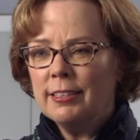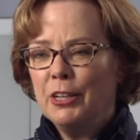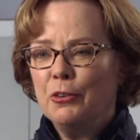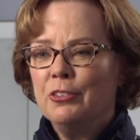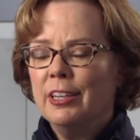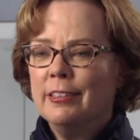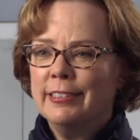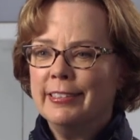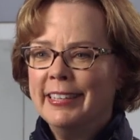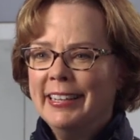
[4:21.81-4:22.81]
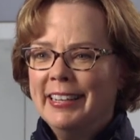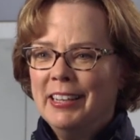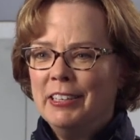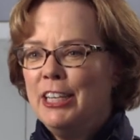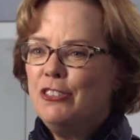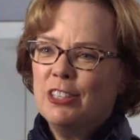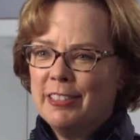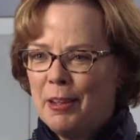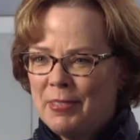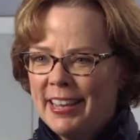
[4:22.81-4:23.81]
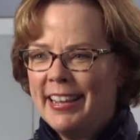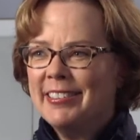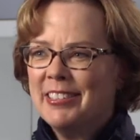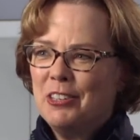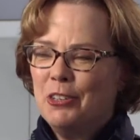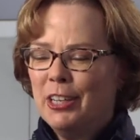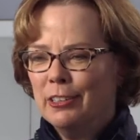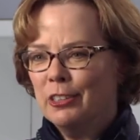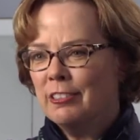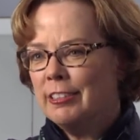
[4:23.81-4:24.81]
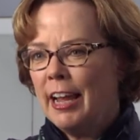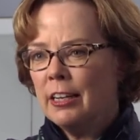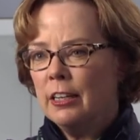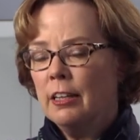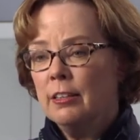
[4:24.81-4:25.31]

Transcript: You tend to teach the same things and you get a little stagnant,